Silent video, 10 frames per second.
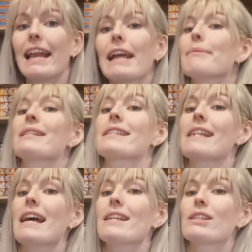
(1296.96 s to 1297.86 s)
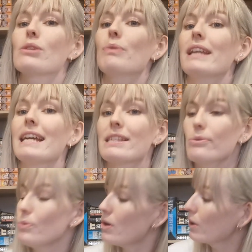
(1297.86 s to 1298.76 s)
and I am instead somewhere nice
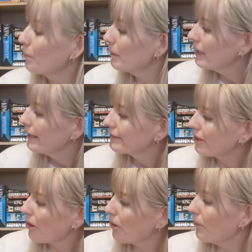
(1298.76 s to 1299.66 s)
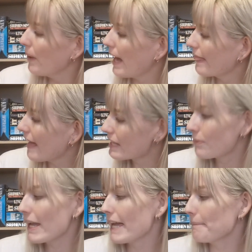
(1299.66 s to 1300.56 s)
and warm. So
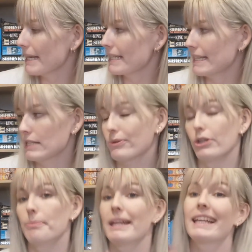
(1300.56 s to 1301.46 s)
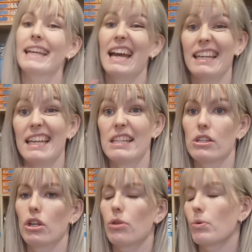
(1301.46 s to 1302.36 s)
that's why I picked this one up. And again, it
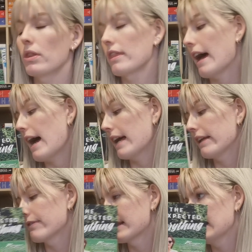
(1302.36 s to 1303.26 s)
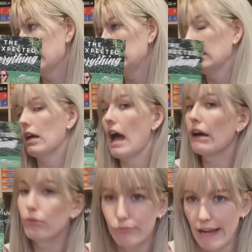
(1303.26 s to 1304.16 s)
is another one that I have seen
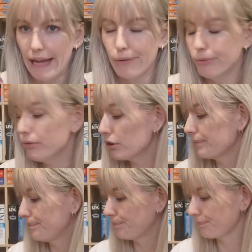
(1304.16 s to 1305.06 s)
around.